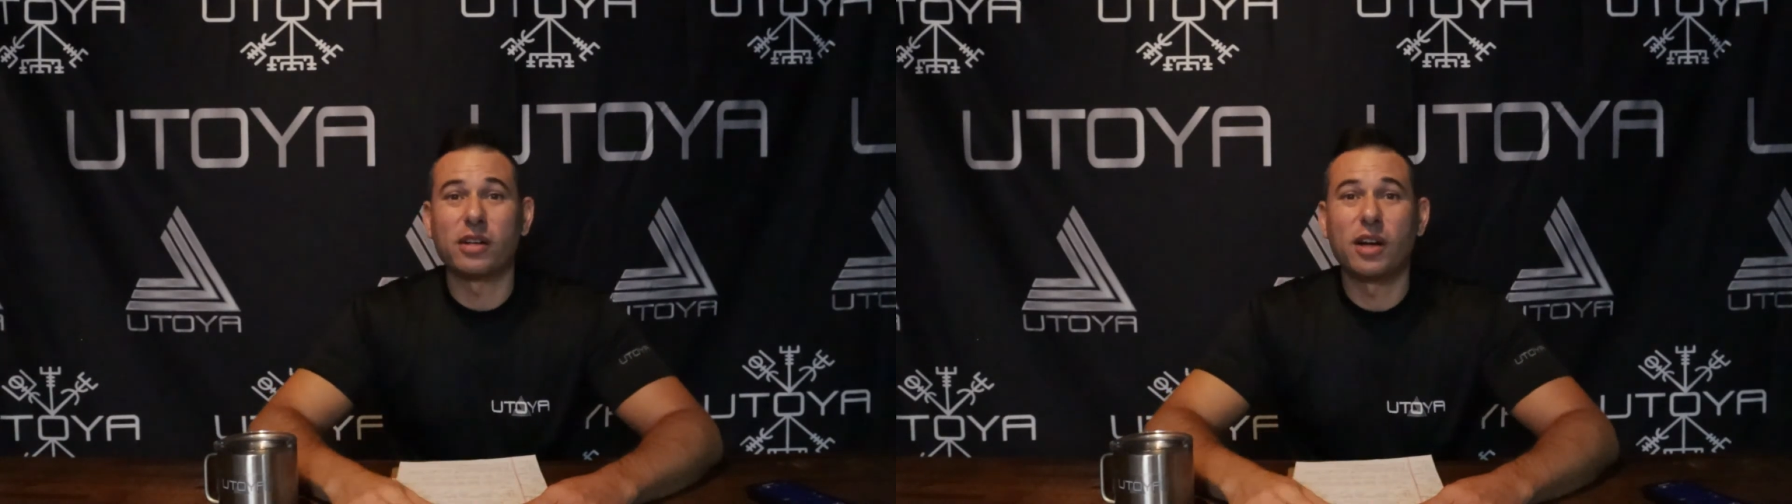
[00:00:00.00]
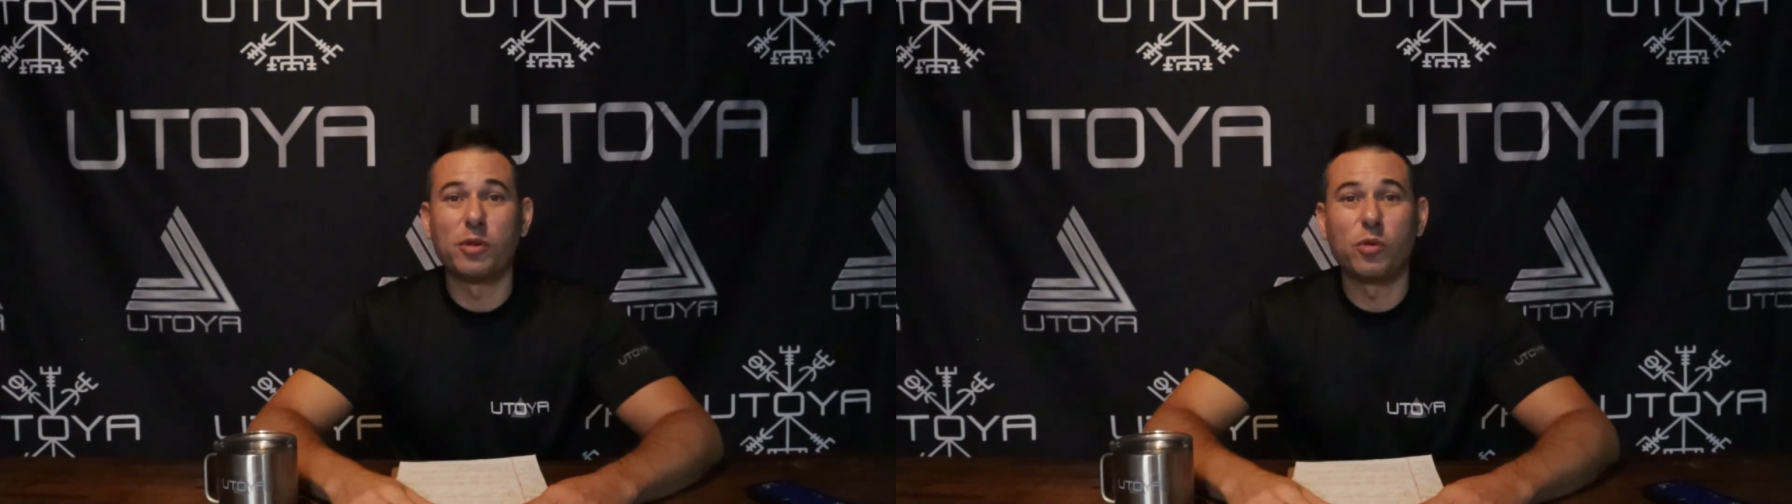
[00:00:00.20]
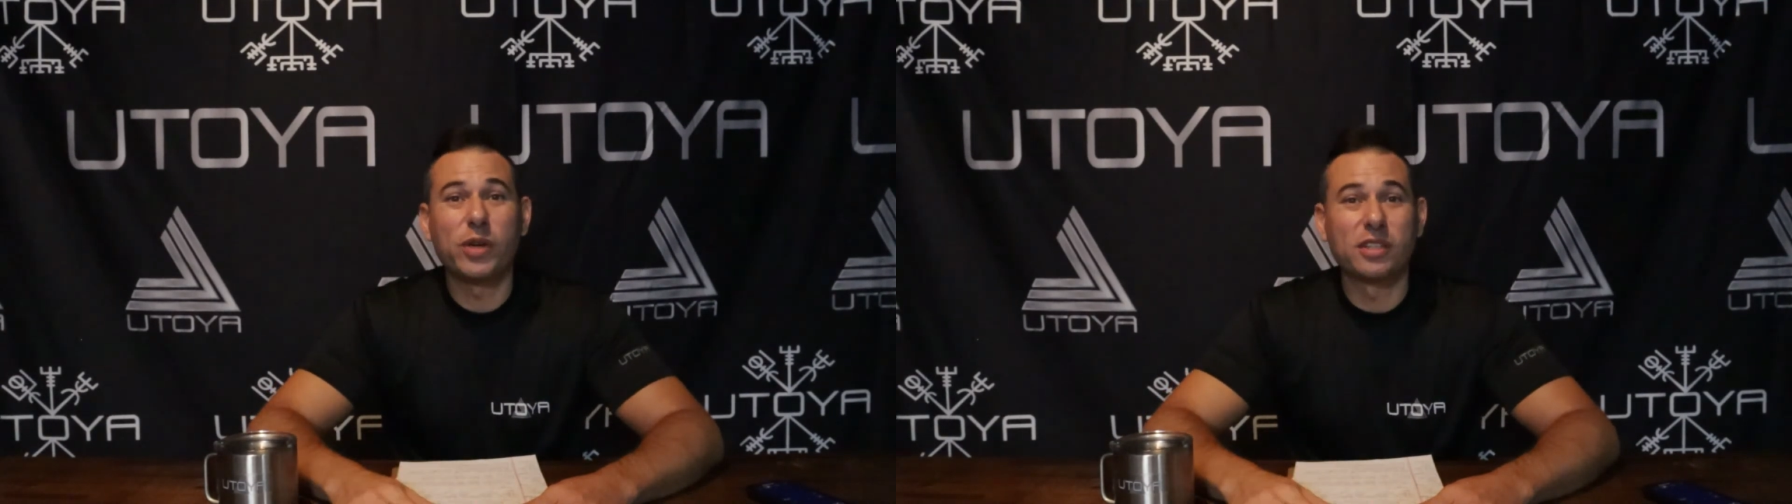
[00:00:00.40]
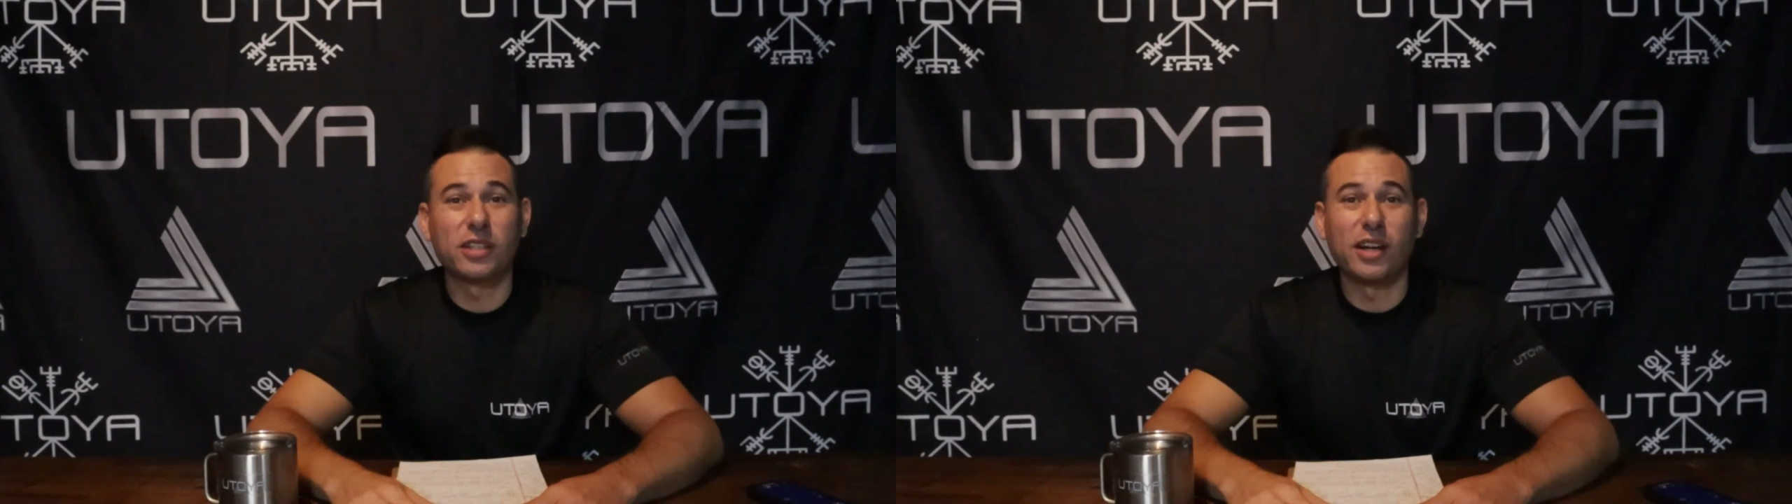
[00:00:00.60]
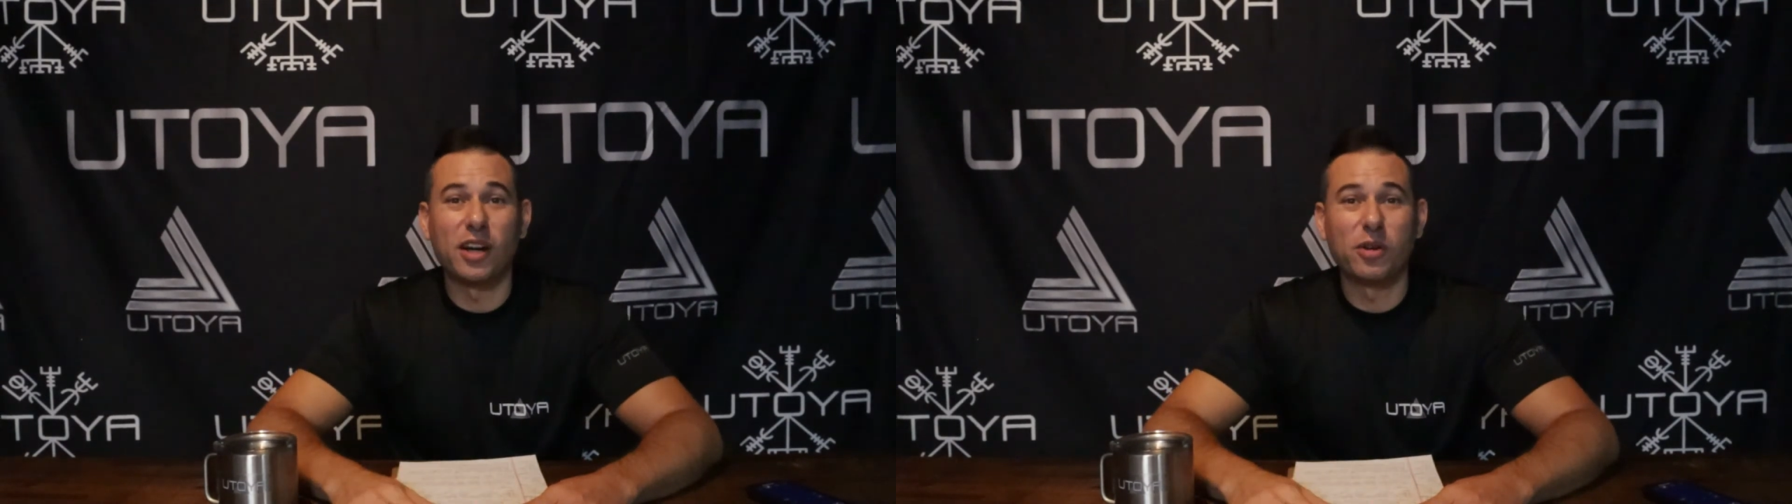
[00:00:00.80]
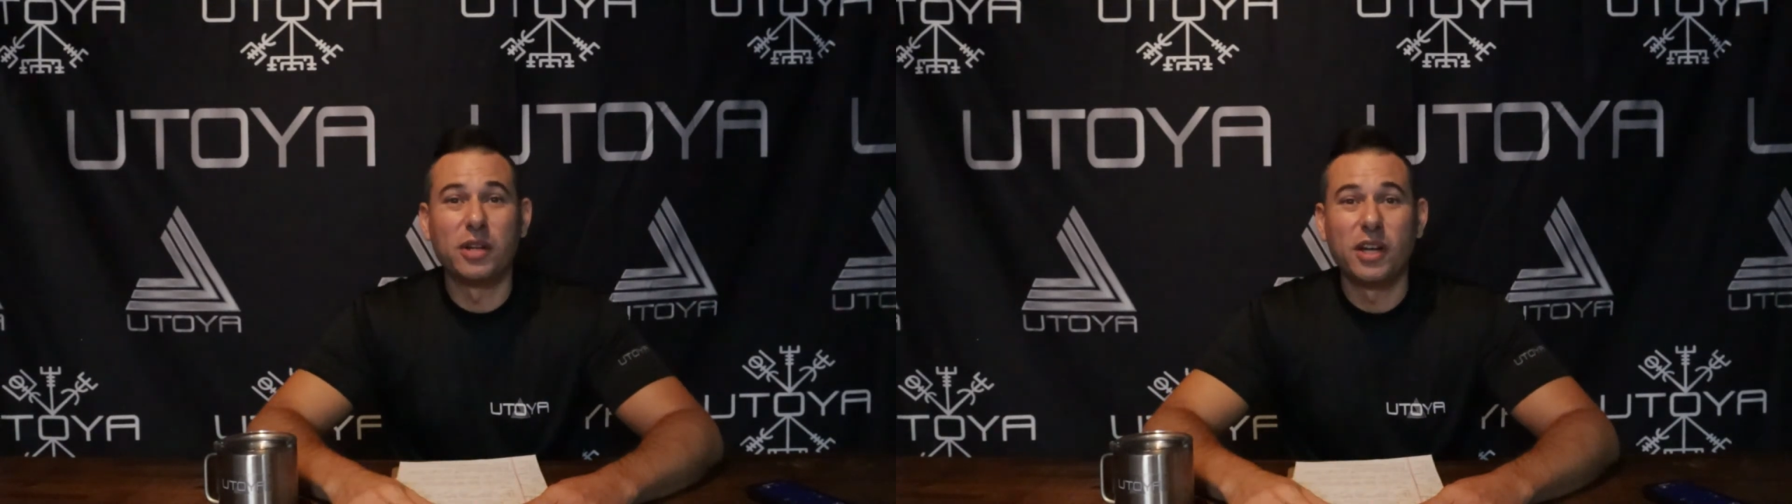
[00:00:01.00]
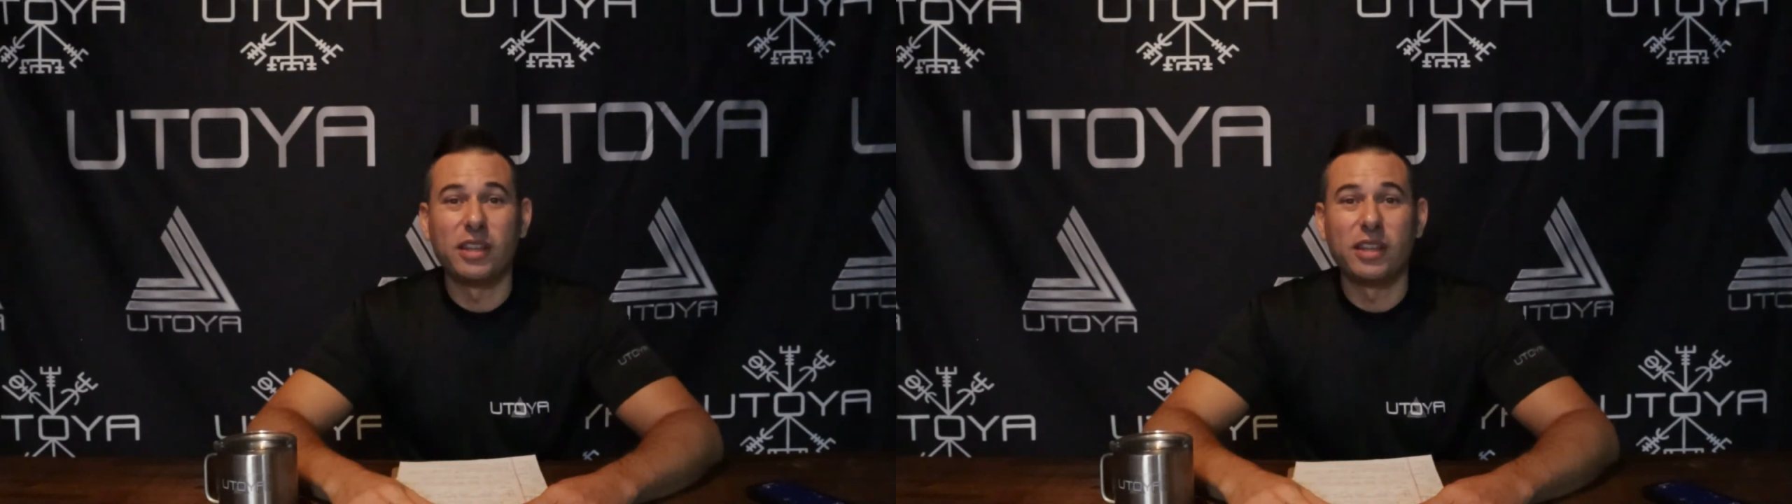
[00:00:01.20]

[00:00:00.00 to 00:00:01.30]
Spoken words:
a couple of weeks ago,